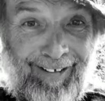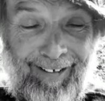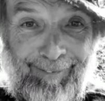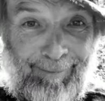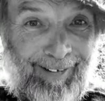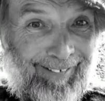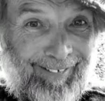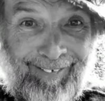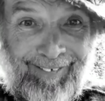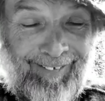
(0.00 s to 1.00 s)
I've been a
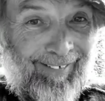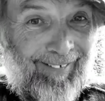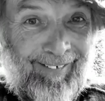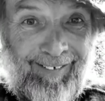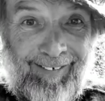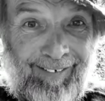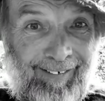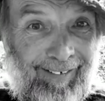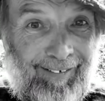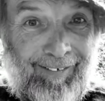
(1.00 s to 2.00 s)

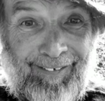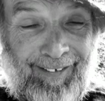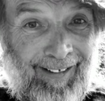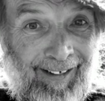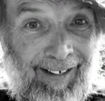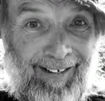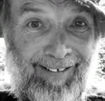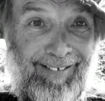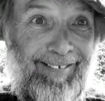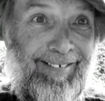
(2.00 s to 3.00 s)
good kid.